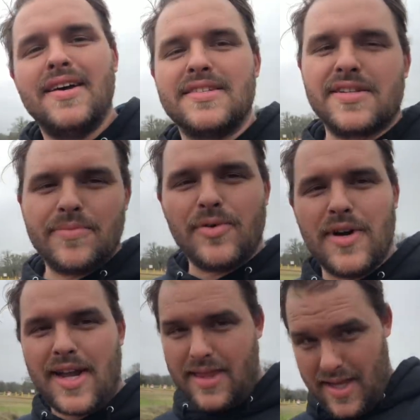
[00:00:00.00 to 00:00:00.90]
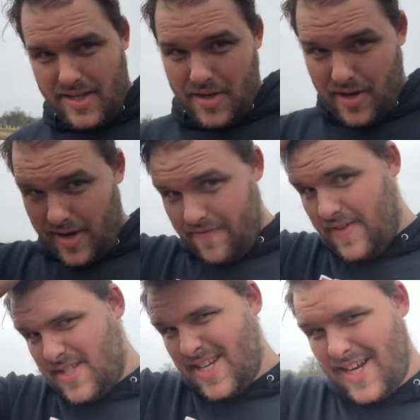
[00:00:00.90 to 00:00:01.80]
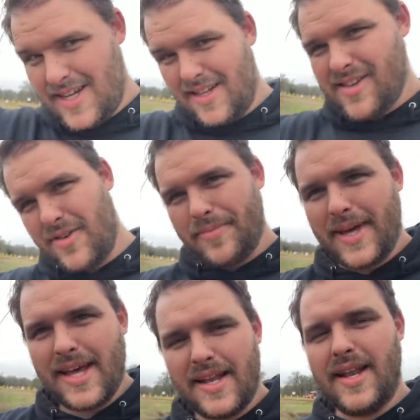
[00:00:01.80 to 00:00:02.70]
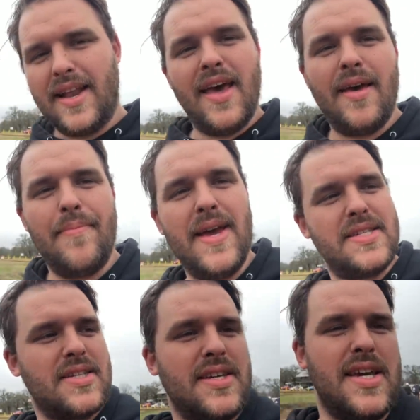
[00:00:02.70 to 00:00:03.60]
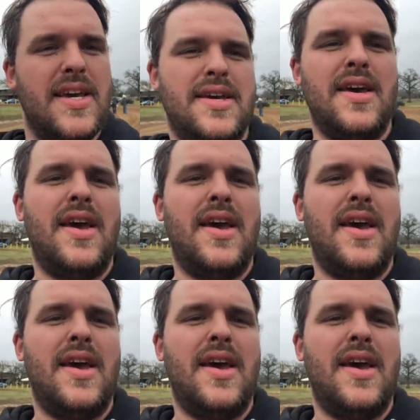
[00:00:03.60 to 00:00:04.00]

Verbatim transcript: someone I think target fixated a little bit and basically